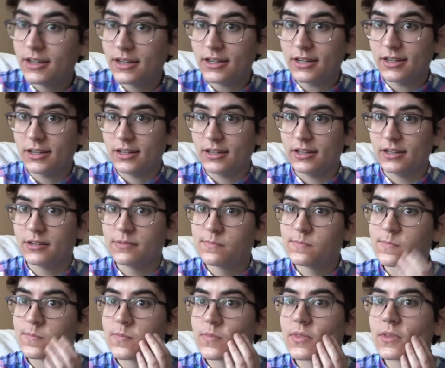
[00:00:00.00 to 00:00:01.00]

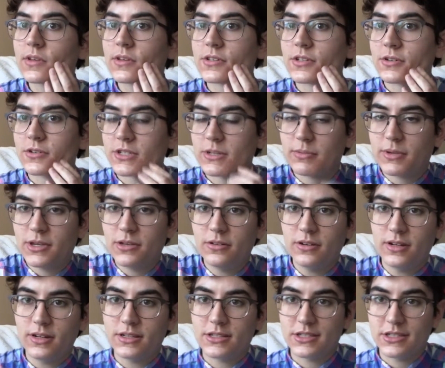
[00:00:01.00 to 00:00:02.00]
So
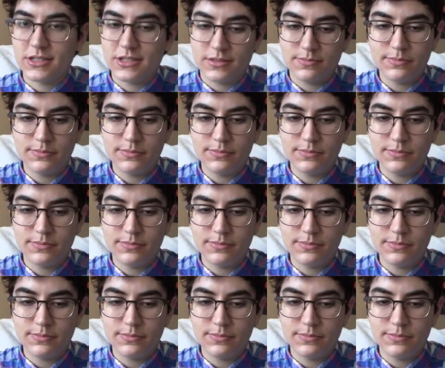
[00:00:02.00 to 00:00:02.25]
subcutaneous